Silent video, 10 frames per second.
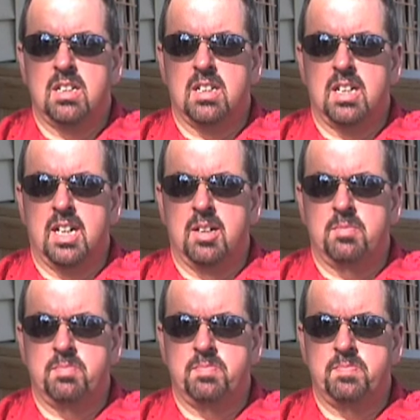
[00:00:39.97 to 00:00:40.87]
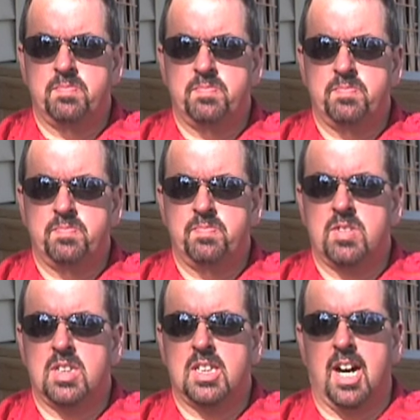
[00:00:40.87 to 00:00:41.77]

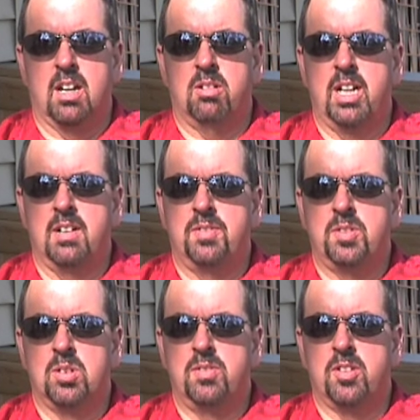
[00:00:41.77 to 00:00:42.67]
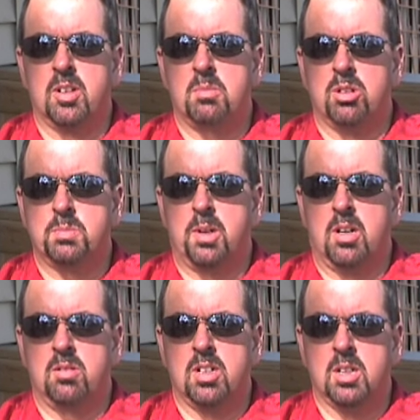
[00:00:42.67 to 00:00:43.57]
Tolerating food for the most
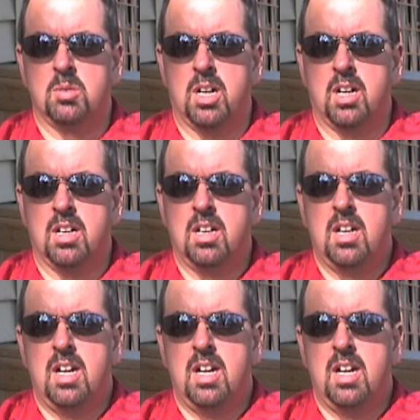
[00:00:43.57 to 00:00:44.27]
part really well.